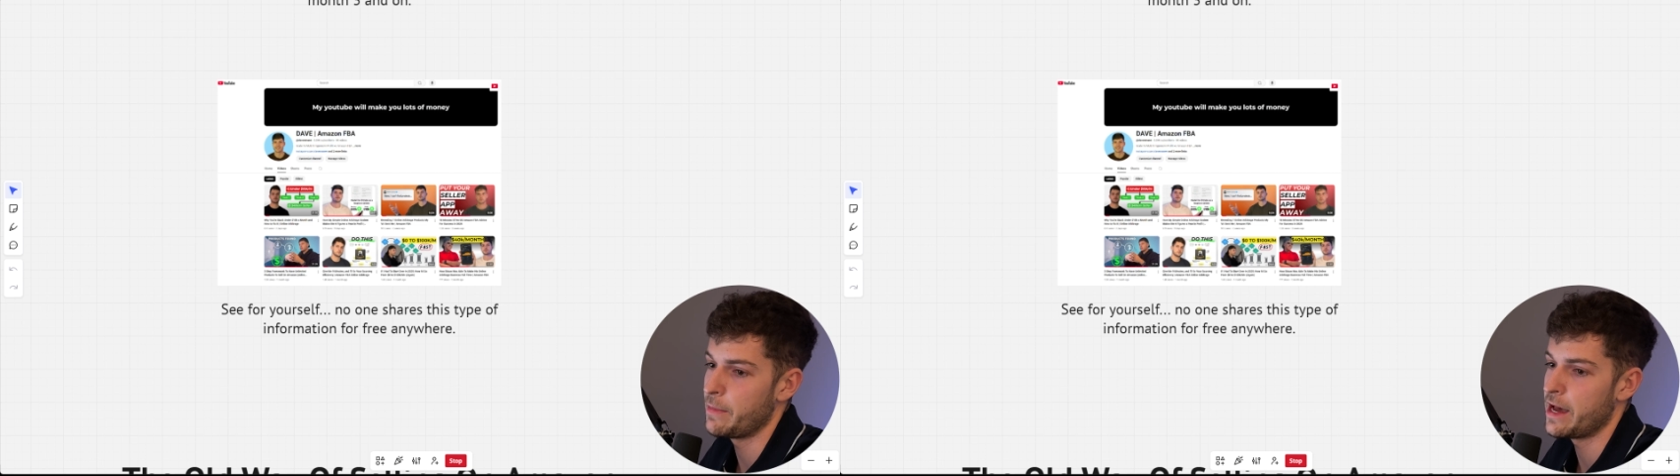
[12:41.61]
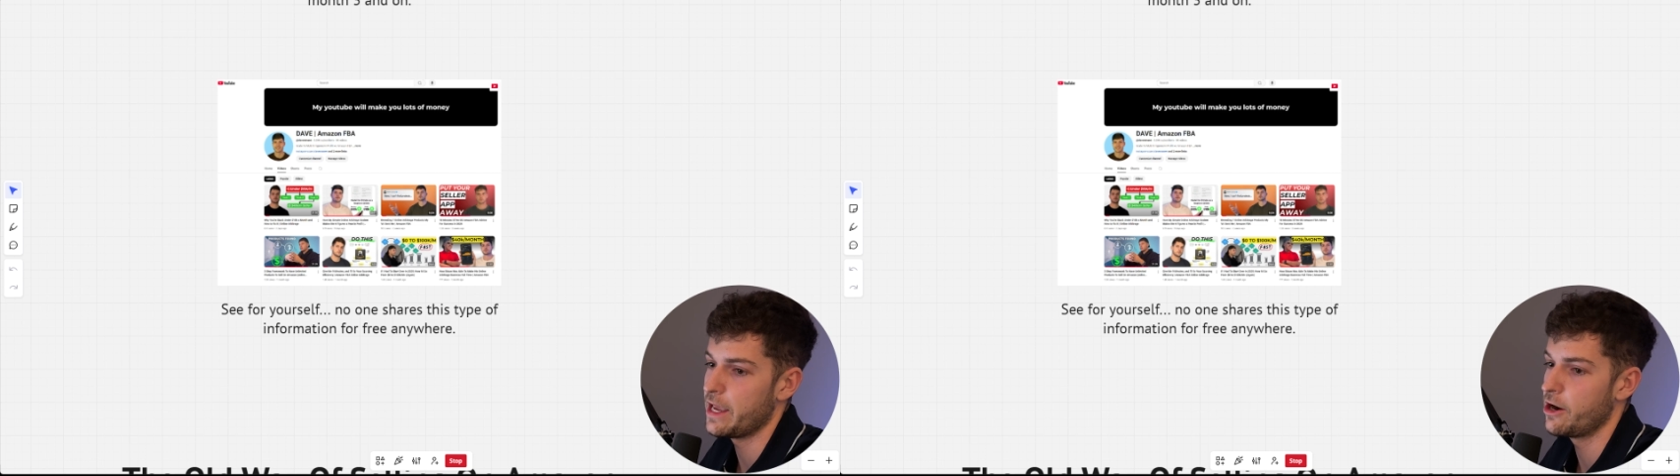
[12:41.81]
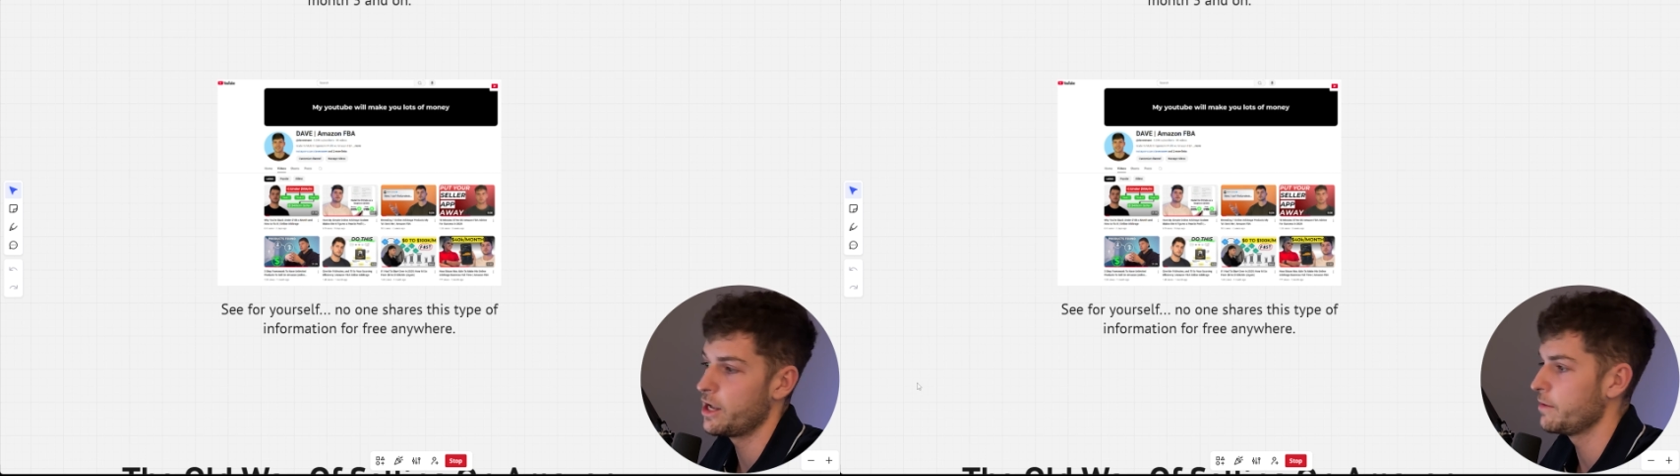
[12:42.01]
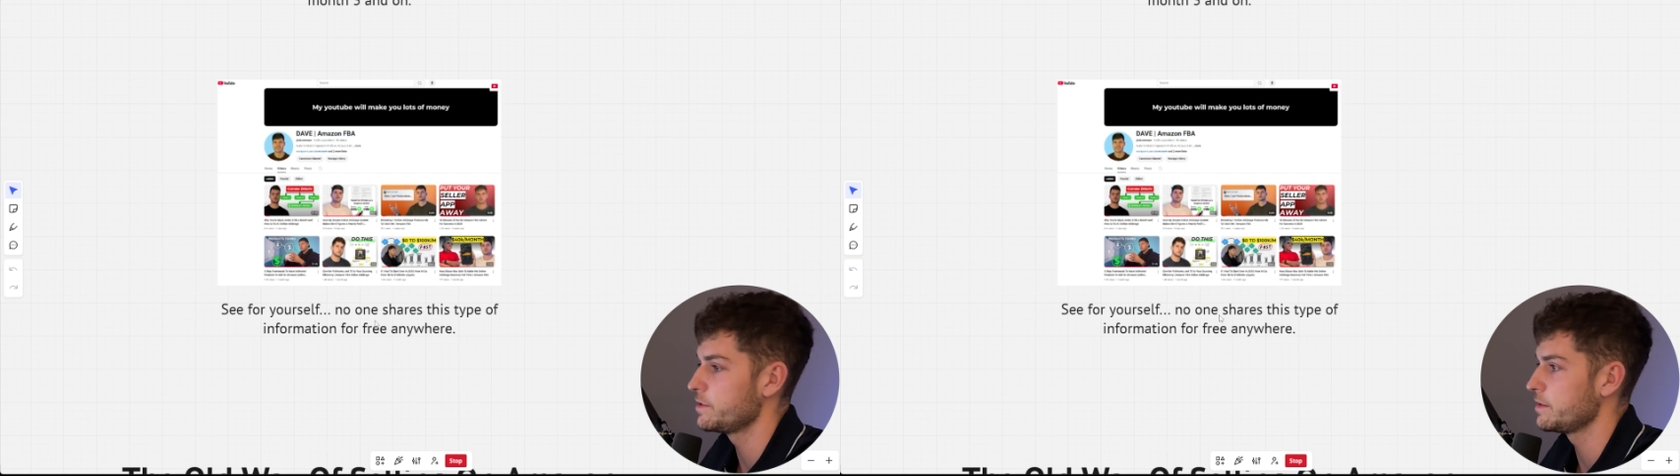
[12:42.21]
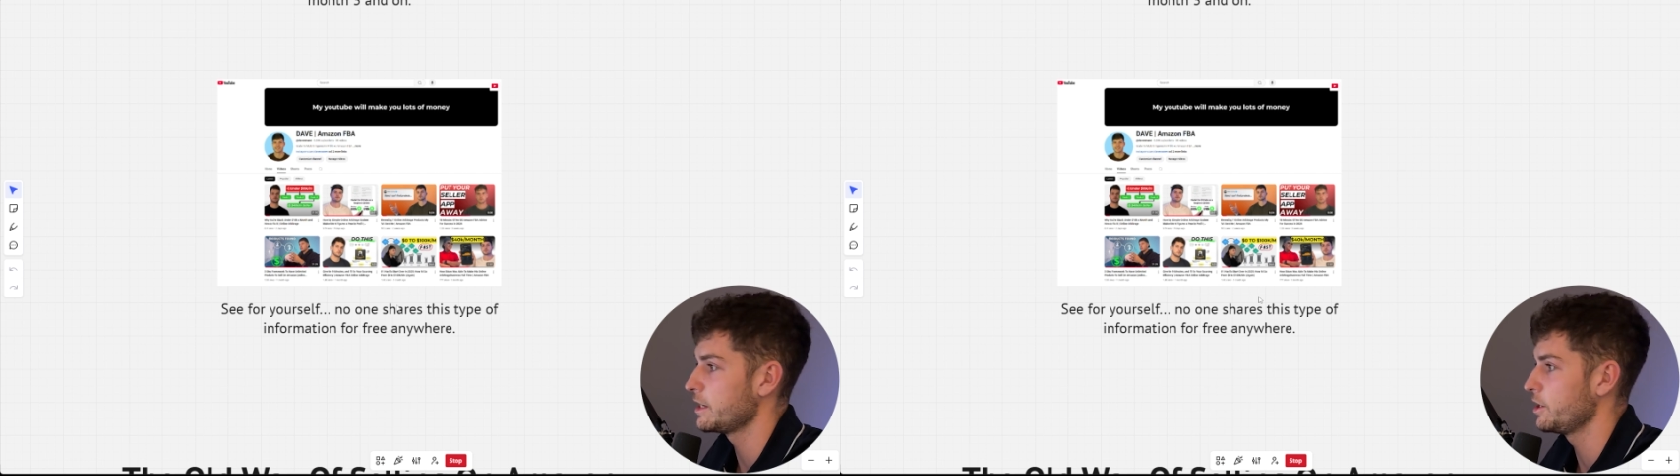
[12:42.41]
I'm not here to
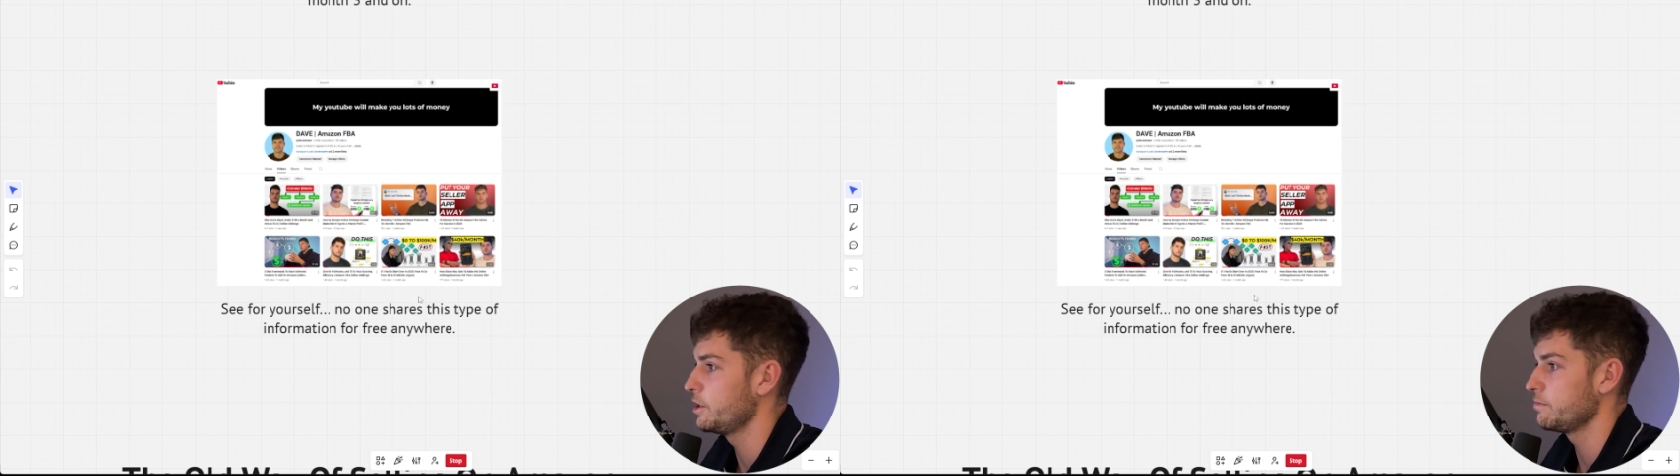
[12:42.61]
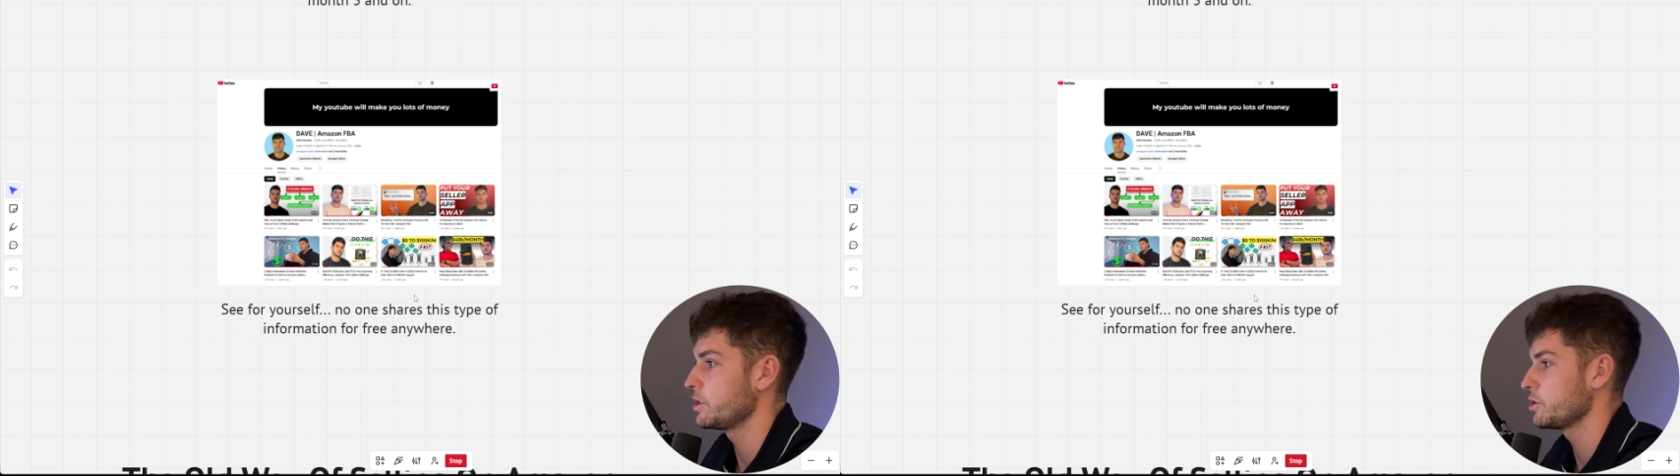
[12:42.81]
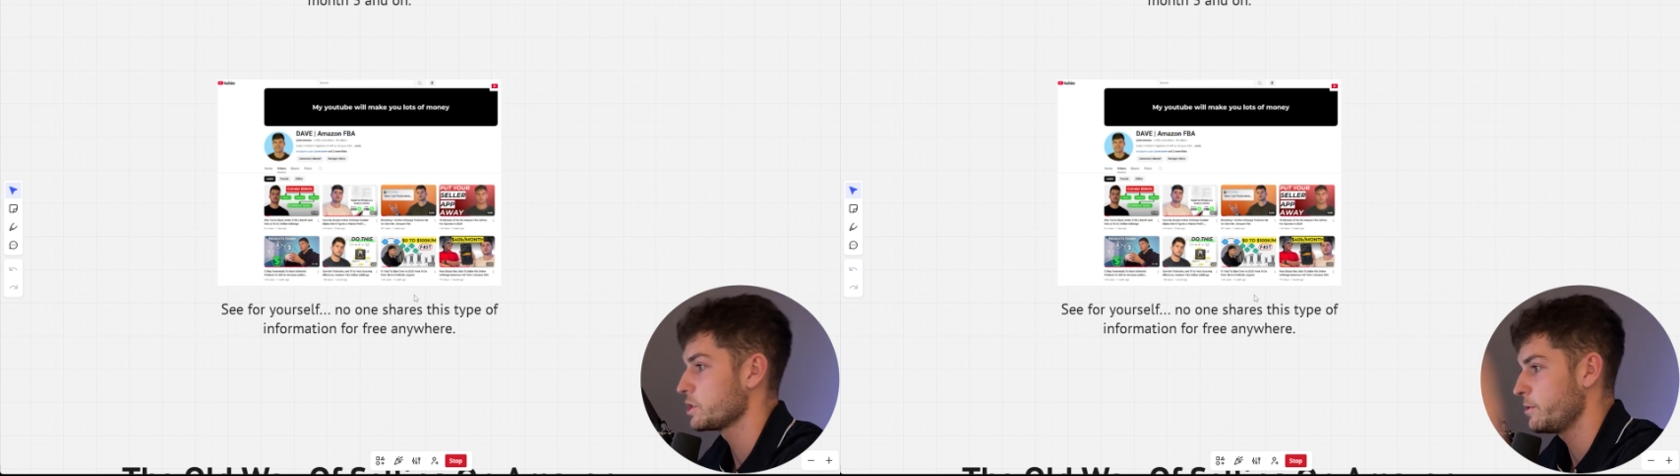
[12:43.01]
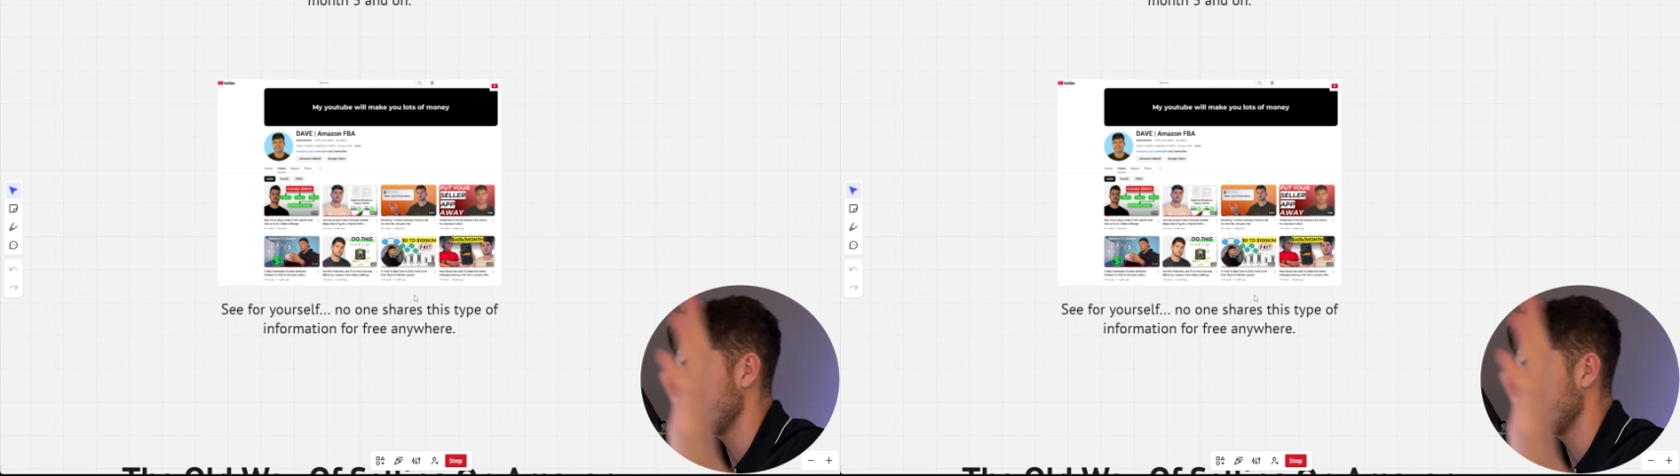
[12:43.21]
tell you to trust